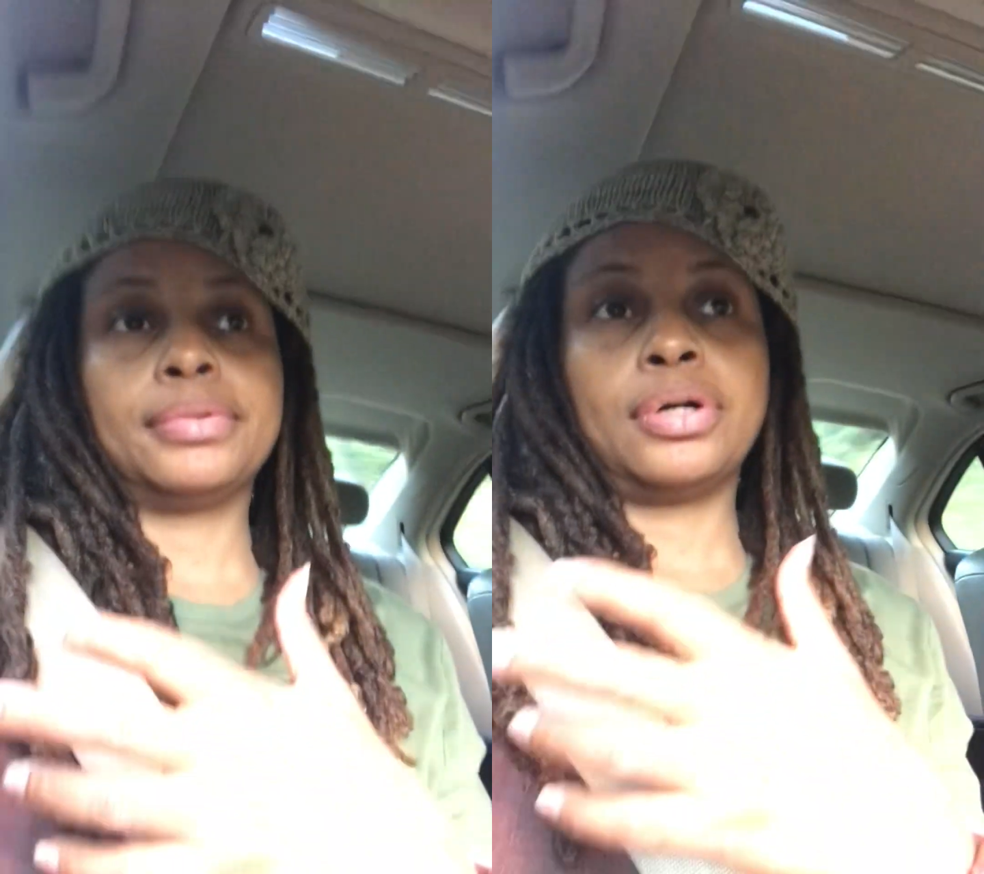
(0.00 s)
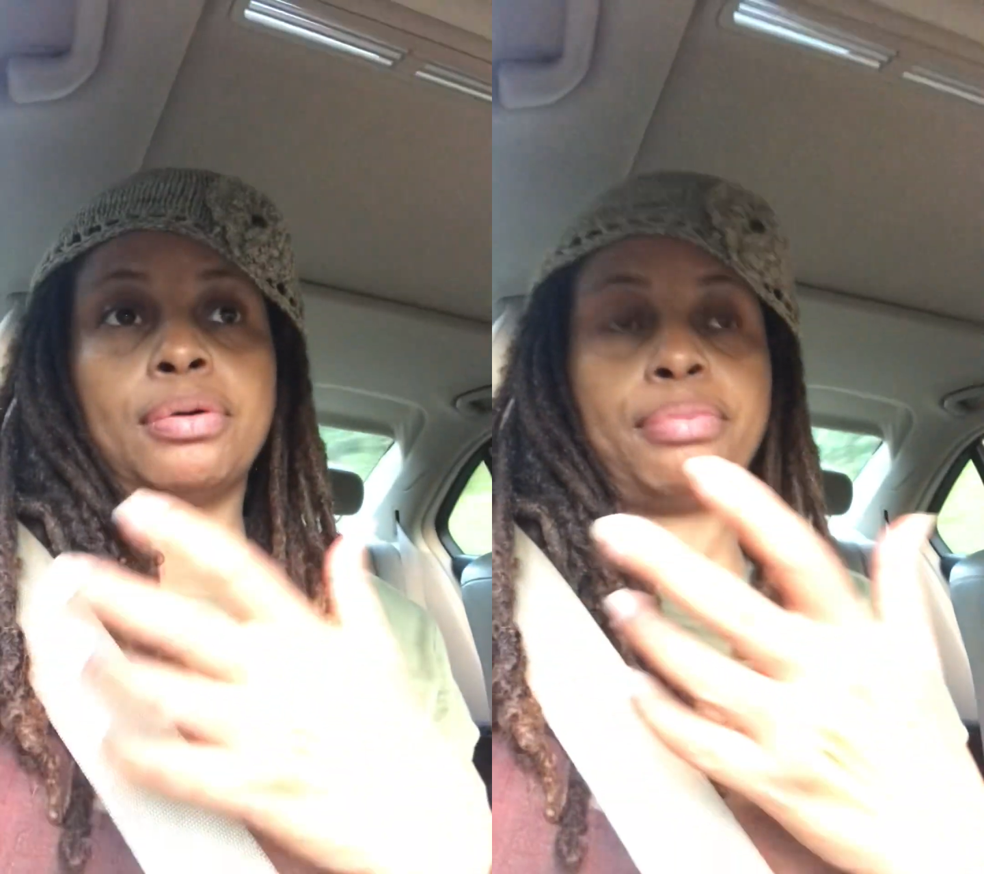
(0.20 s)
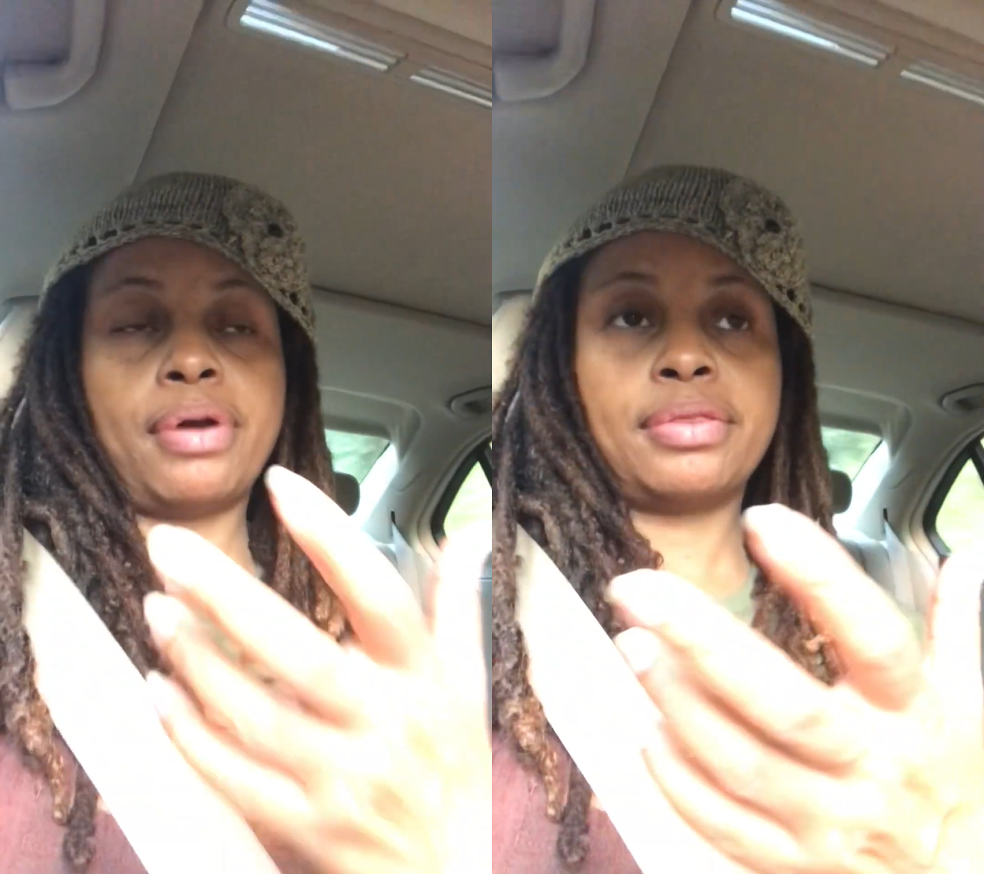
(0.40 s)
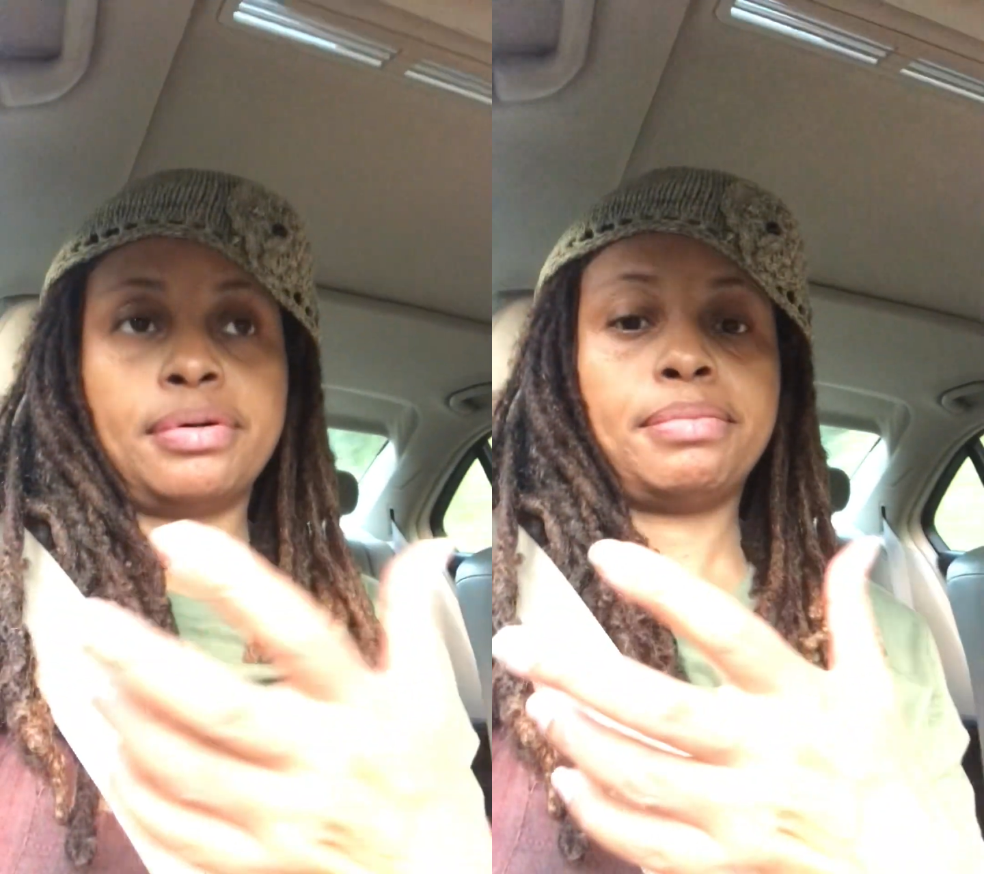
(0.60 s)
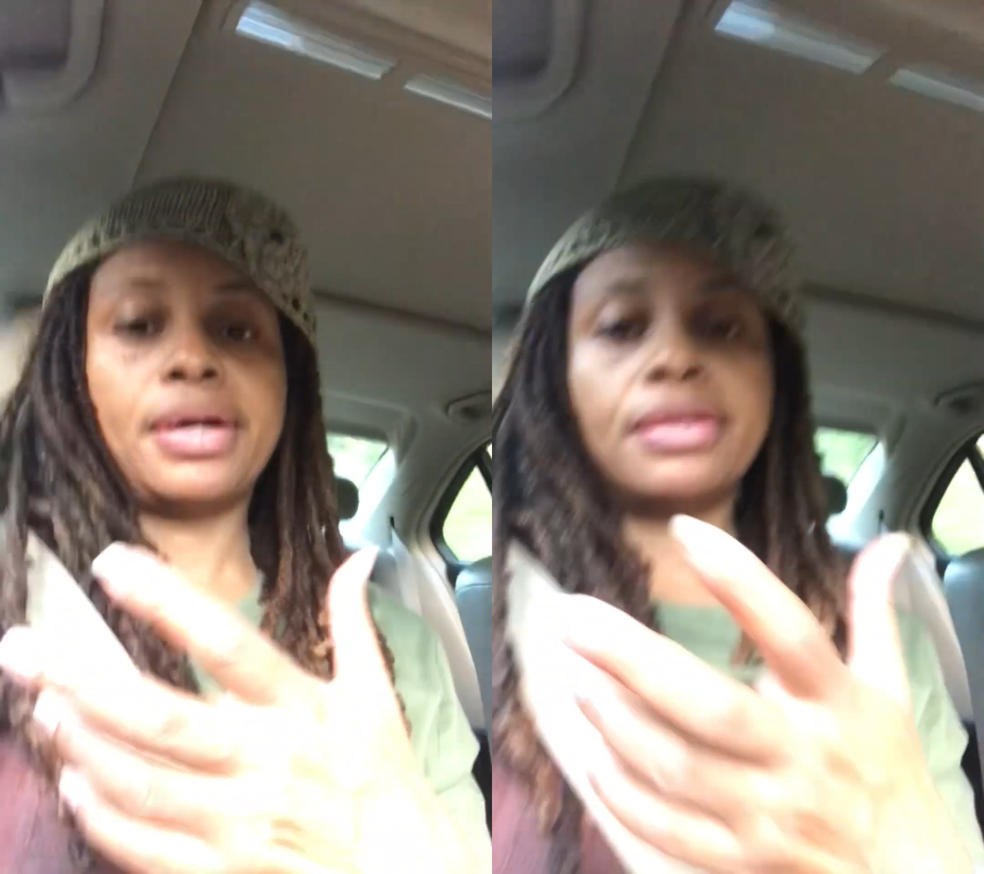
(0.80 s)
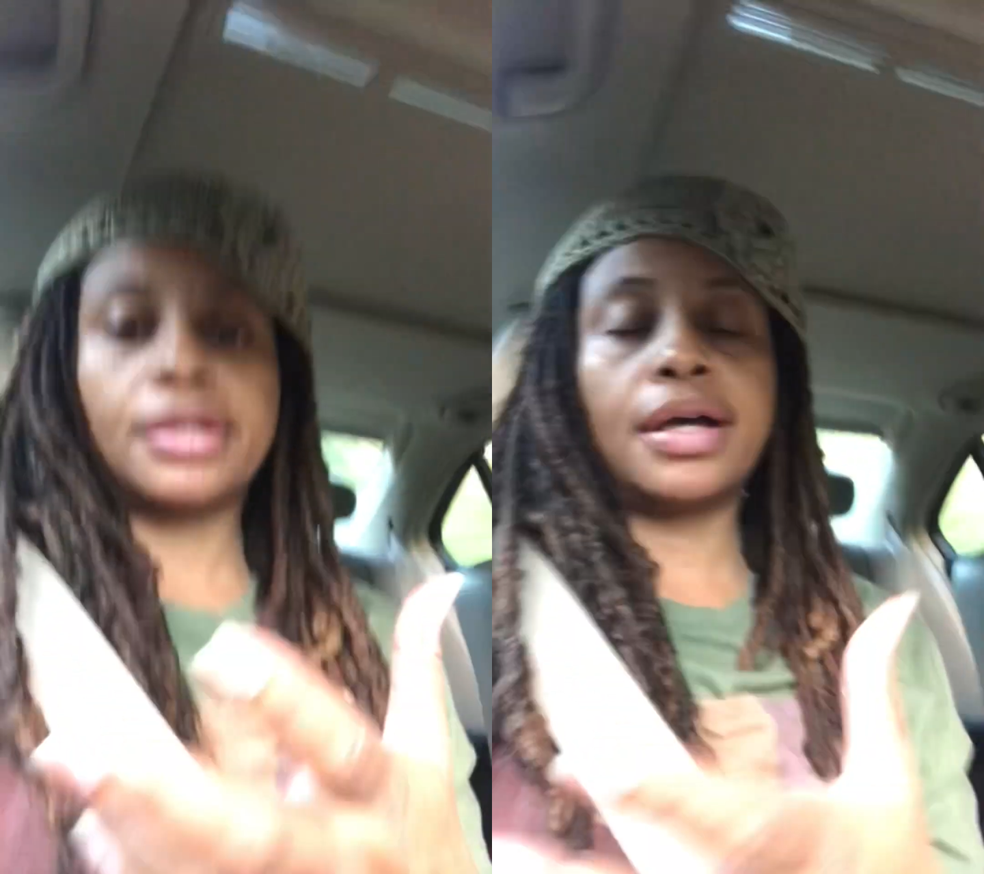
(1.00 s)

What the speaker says: her brother, my other